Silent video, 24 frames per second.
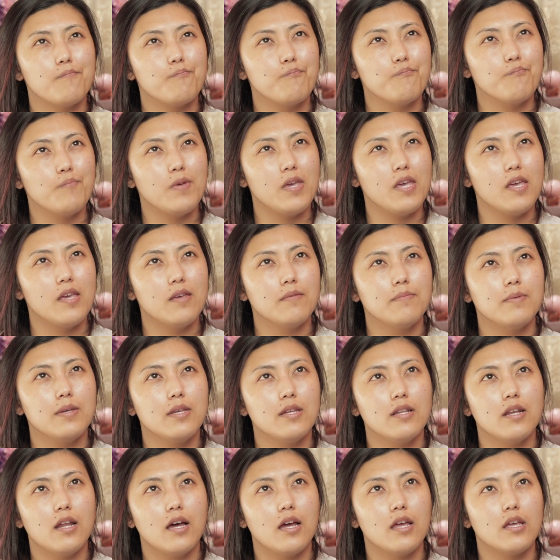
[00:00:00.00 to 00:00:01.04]

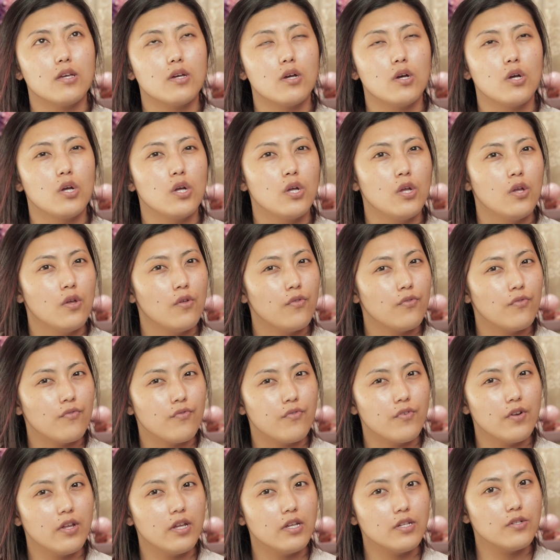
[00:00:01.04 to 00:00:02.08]
maybe like
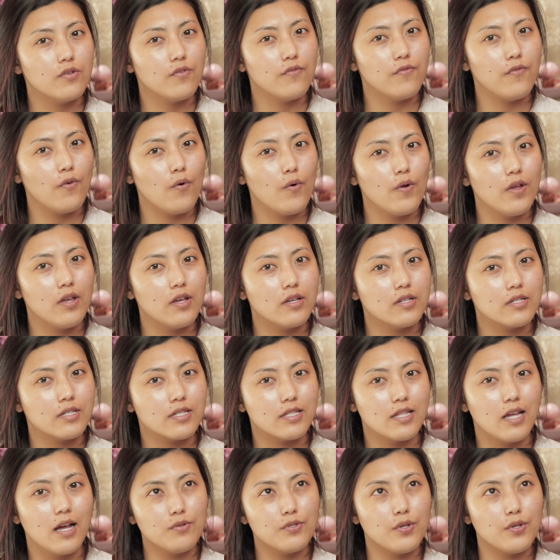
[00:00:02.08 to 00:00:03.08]
3 to 4 years now.